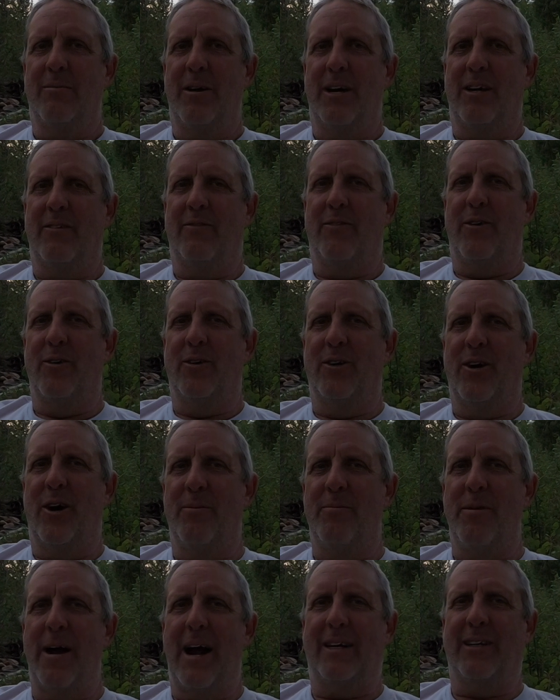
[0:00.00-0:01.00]
phone call
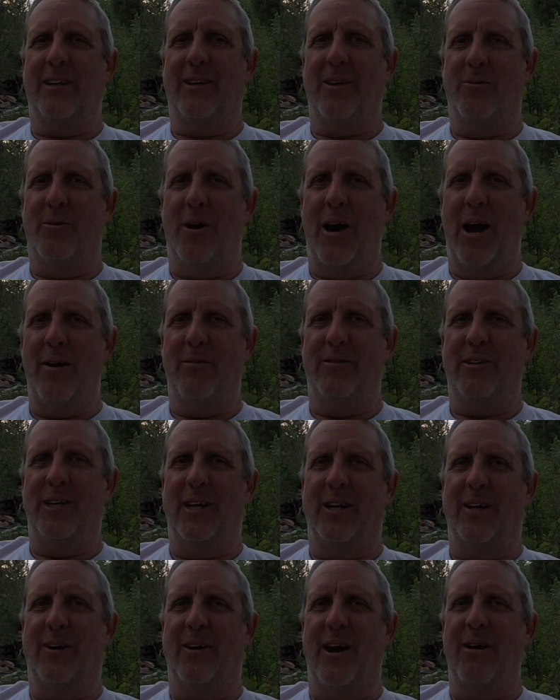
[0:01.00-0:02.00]
back to the wife,
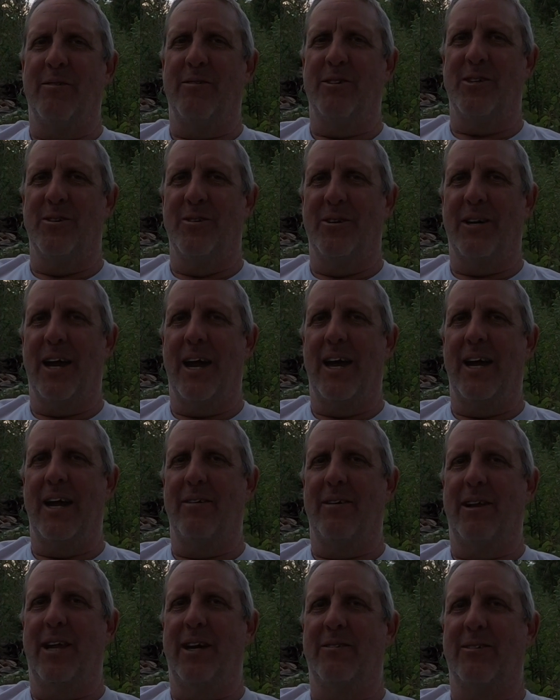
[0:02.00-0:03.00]
tell her I was okay,
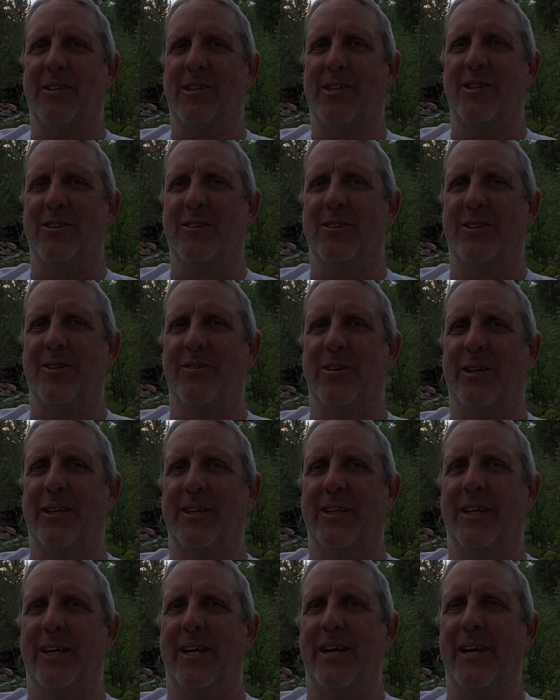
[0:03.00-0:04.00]
everything was still doing
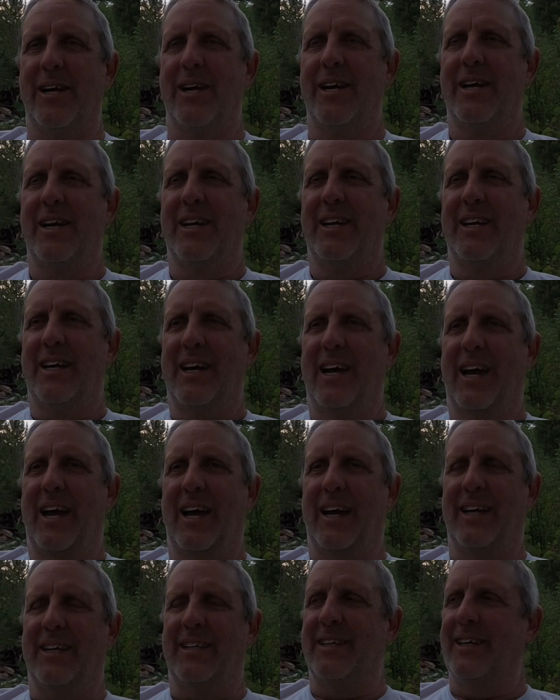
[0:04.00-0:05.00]
good.
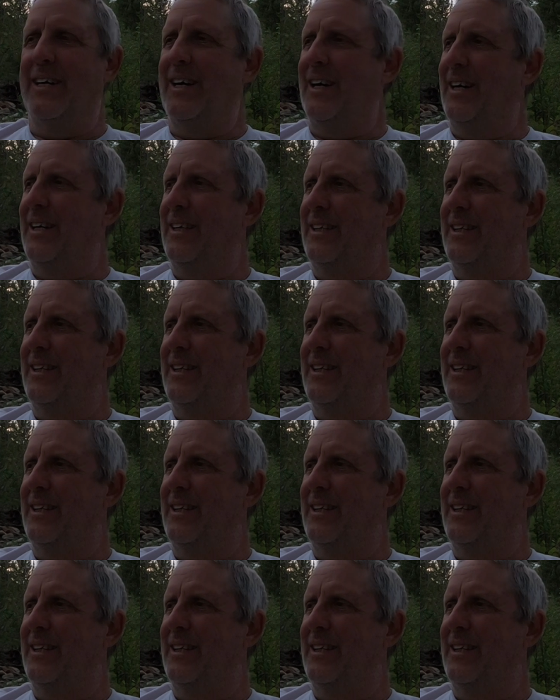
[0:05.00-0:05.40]
And now